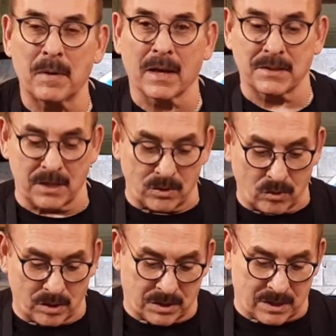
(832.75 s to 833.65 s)
Like I said,
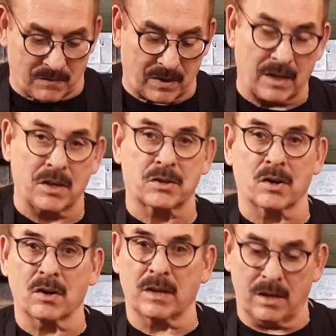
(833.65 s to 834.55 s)
you can stuff it in the
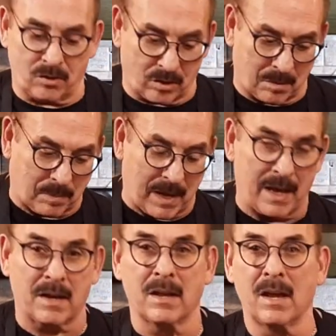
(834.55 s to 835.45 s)
turkey, do it in a
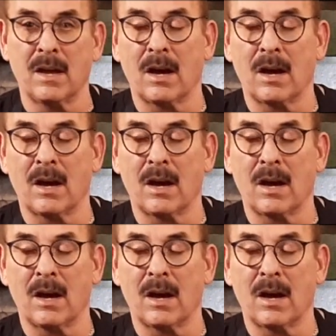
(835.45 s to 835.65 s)
pan,